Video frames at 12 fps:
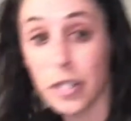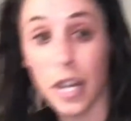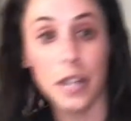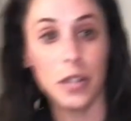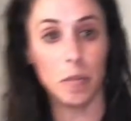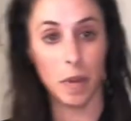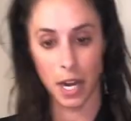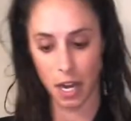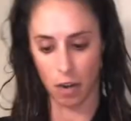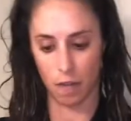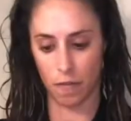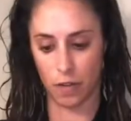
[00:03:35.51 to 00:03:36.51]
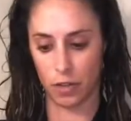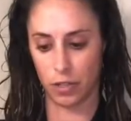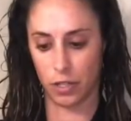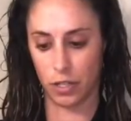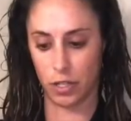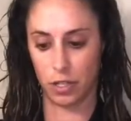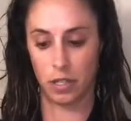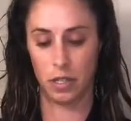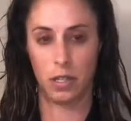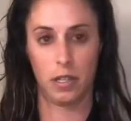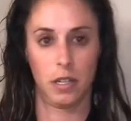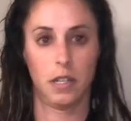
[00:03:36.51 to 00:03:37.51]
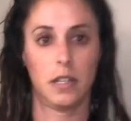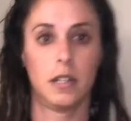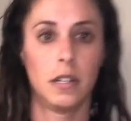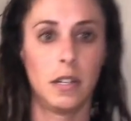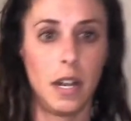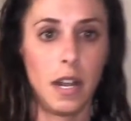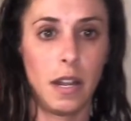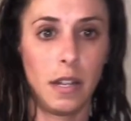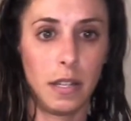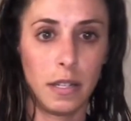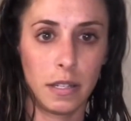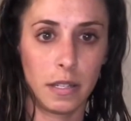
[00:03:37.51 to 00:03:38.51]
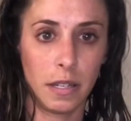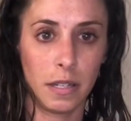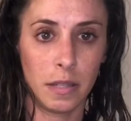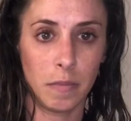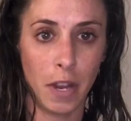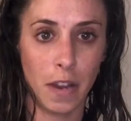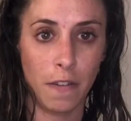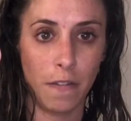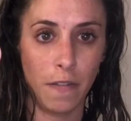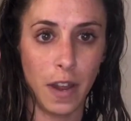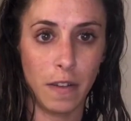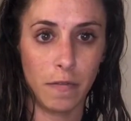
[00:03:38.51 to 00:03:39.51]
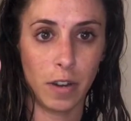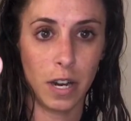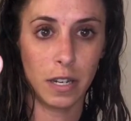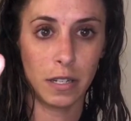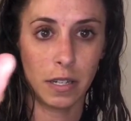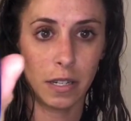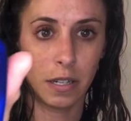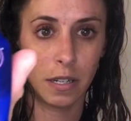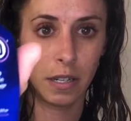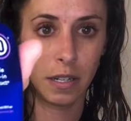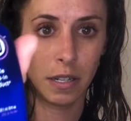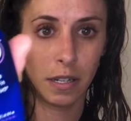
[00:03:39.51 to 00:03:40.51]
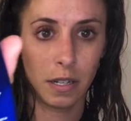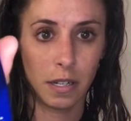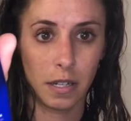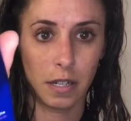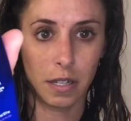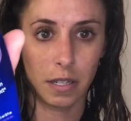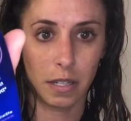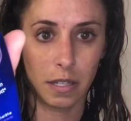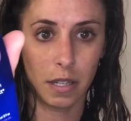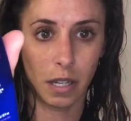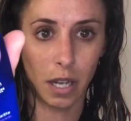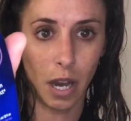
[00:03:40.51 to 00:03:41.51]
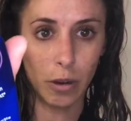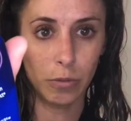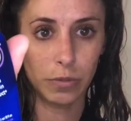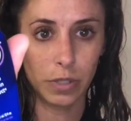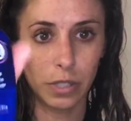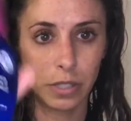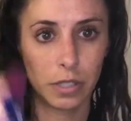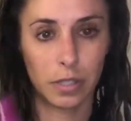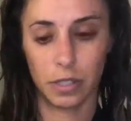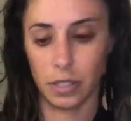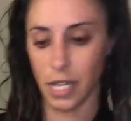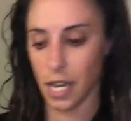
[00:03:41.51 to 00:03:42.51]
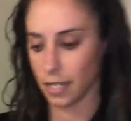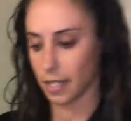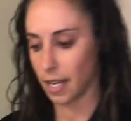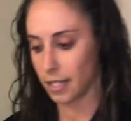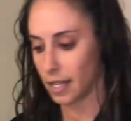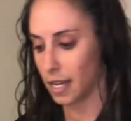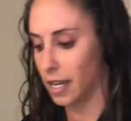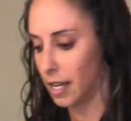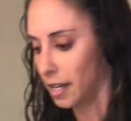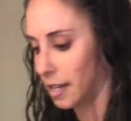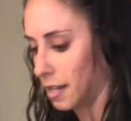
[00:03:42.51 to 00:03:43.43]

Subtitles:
I do my hair first. And this is my favorite. This is the GOAT. Yes, I said it.